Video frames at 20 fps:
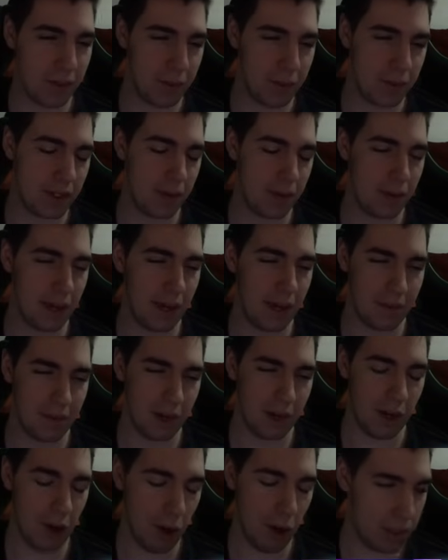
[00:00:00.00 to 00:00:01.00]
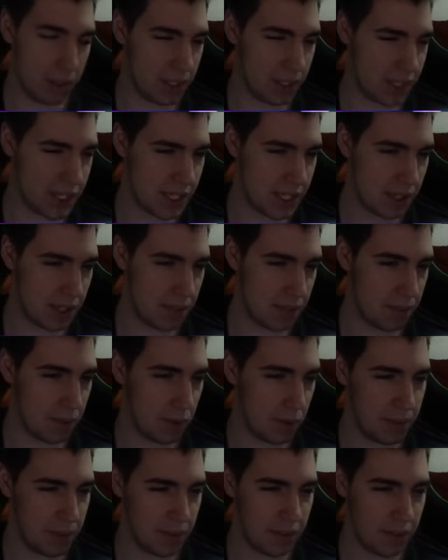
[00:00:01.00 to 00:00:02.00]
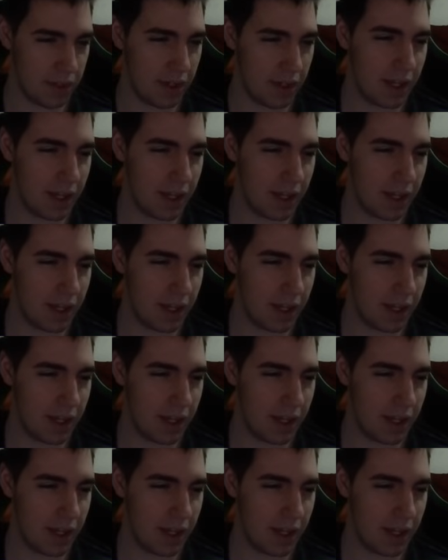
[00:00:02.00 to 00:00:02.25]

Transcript: We don't have Goblins at the moment.